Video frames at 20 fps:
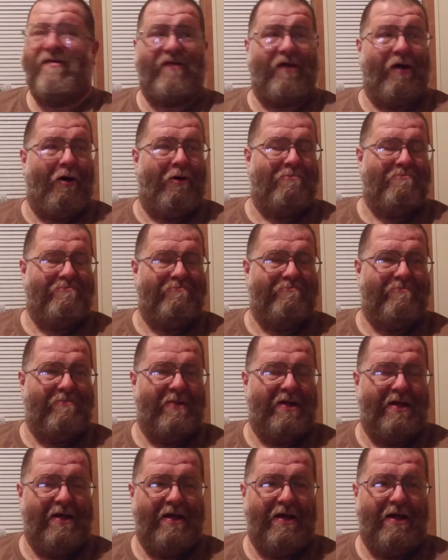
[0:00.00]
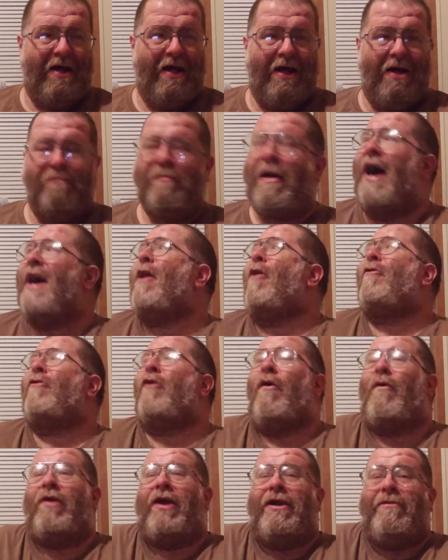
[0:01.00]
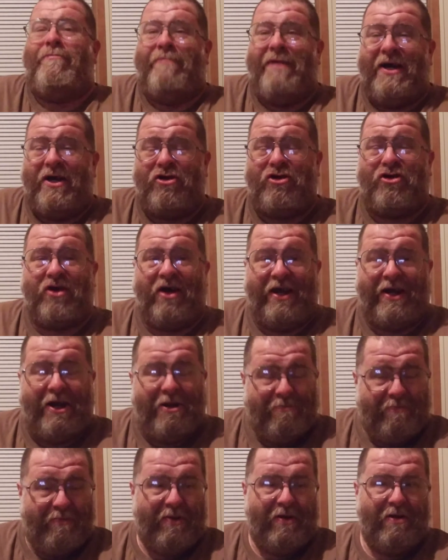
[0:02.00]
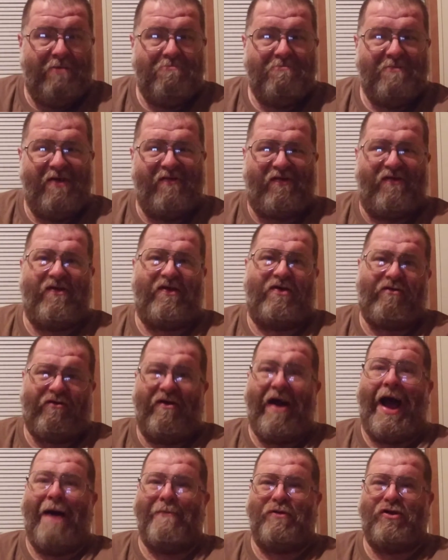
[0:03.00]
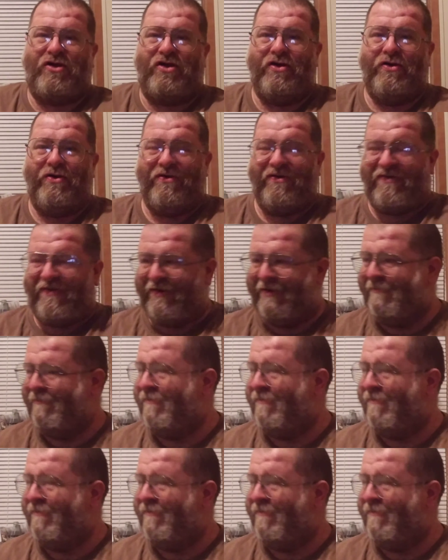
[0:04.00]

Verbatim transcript: so by our own admission, this is a crapshoot.